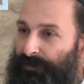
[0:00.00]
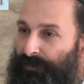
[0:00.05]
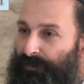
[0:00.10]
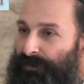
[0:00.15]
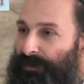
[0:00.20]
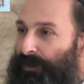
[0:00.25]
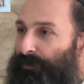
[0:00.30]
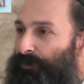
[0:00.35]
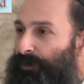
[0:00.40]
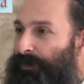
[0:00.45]

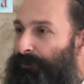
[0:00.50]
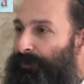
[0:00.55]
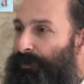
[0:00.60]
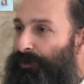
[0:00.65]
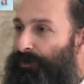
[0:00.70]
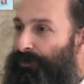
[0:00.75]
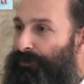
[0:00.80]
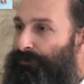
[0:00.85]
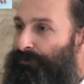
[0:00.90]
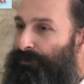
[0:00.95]
He's like, what am I
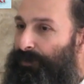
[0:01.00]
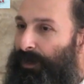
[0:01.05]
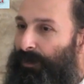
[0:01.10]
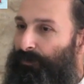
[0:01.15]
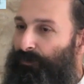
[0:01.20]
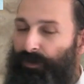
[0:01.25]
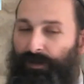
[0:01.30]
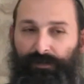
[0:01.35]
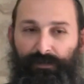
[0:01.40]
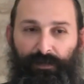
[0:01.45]
going to do
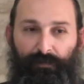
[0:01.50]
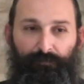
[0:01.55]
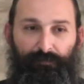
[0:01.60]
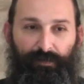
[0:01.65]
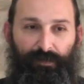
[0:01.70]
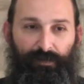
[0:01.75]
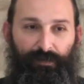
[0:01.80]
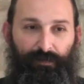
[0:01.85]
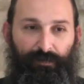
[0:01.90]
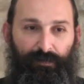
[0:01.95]
now? What am
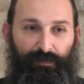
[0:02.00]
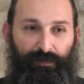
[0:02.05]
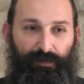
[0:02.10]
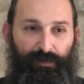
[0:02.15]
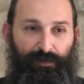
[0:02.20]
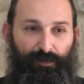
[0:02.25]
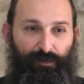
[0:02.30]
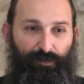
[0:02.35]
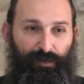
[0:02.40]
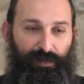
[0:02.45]
I going to,
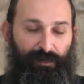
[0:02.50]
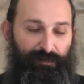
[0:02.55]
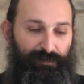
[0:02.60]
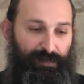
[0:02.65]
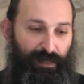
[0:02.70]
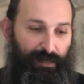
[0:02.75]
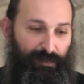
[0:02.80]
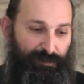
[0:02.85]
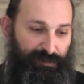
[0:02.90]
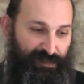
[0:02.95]
you know,
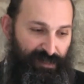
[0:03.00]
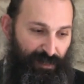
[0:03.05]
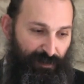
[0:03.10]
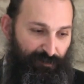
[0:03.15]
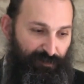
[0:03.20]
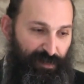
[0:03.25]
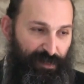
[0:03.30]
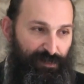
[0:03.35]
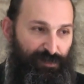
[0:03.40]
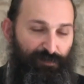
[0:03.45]
I'll
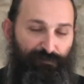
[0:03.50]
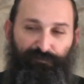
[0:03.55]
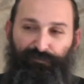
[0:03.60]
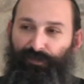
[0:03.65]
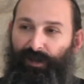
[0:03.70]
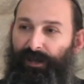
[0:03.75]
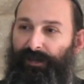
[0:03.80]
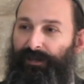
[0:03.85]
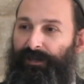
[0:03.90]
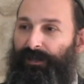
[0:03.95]
sell things on
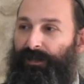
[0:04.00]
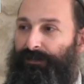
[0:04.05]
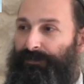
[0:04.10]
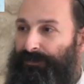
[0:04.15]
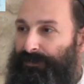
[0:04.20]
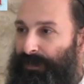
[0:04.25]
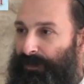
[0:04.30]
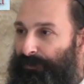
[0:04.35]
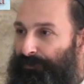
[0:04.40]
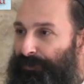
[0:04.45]
Friday, I'll
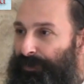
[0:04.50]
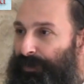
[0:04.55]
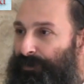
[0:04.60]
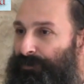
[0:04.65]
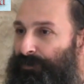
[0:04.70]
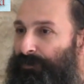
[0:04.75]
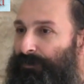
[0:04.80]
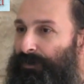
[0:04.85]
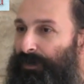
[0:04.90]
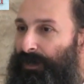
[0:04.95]
sell
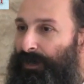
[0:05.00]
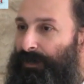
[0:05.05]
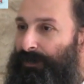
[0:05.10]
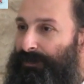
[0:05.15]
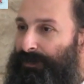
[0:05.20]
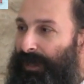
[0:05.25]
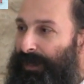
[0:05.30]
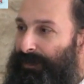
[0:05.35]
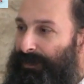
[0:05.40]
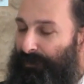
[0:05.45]
things on
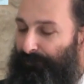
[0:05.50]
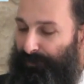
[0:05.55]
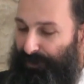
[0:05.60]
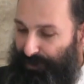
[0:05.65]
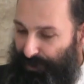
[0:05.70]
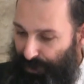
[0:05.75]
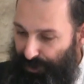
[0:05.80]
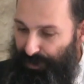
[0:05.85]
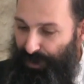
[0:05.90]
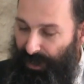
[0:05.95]
Sunday,
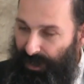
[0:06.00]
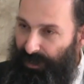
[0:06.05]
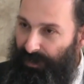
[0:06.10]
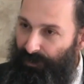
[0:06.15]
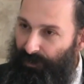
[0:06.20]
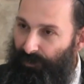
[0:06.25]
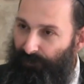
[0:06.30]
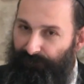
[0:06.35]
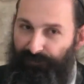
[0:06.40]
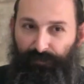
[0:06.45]
but the
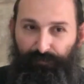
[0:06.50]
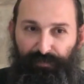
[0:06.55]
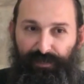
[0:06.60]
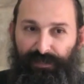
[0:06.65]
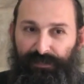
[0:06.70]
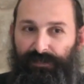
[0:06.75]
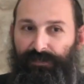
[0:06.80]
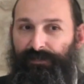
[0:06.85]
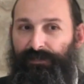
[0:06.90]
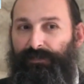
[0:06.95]
day of the
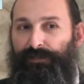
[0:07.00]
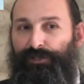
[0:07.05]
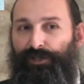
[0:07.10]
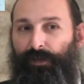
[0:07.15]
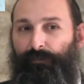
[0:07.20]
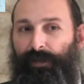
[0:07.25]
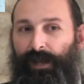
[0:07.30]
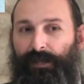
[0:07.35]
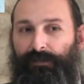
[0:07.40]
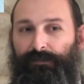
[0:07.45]
business is
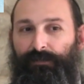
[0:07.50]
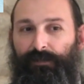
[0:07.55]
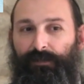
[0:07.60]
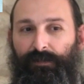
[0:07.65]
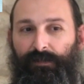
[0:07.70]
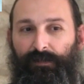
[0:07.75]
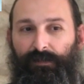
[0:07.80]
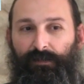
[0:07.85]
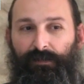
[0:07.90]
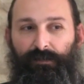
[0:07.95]
Shabbat.
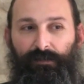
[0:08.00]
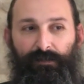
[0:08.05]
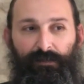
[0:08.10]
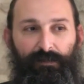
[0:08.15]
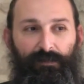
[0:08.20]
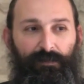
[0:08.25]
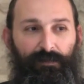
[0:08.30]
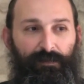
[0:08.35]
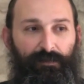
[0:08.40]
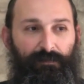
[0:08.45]

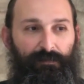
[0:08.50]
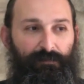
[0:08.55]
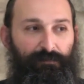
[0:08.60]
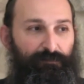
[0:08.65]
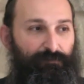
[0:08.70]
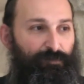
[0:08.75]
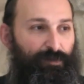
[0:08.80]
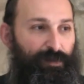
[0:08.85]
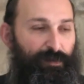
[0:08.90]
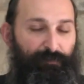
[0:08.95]

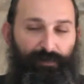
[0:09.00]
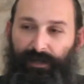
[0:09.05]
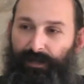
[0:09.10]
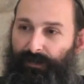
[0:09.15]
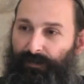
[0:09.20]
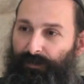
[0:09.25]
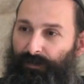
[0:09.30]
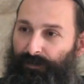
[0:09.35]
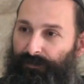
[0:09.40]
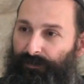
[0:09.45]
What am I
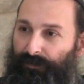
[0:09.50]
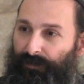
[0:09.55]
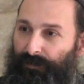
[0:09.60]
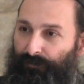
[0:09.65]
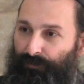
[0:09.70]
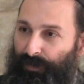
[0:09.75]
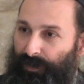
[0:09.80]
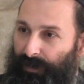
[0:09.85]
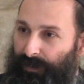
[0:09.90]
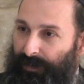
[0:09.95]
not going
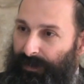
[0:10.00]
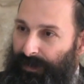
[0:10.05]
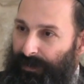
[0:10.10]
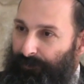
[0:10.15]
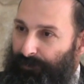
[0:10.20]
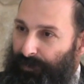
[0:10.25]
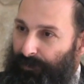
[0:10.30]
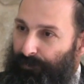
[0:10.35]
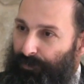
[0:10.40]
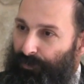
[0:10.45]
to, what am I,
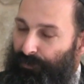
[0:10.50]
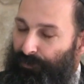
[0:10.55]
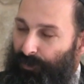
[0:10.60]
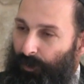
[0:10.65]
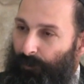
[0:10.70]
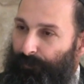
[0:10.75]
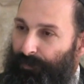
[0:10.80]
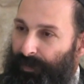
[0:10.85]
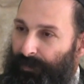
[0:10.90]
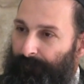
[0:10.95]
keep the booth
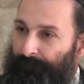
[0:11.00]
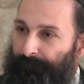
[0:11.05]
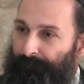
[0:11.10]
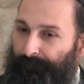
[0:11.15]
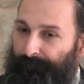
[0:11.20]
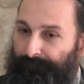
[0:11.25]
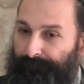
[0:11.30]
open?